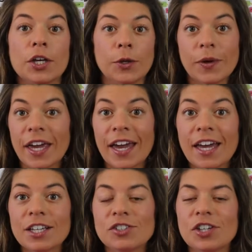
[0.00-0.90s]
you
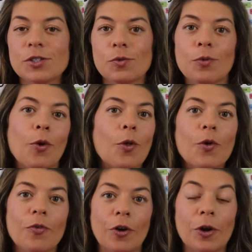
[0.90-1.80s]
can't just roll
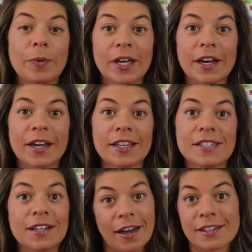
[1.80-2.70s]
over
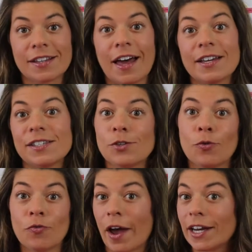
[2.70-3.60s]
because the next class is
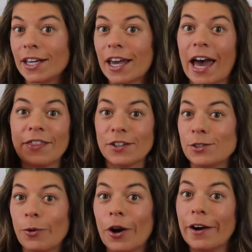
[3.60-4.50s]
already at the
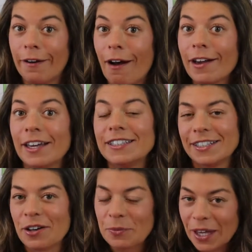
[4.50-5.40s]
door knocking to
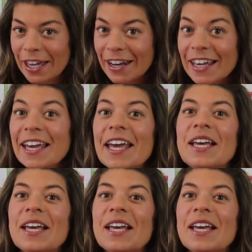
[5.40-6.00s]
come in.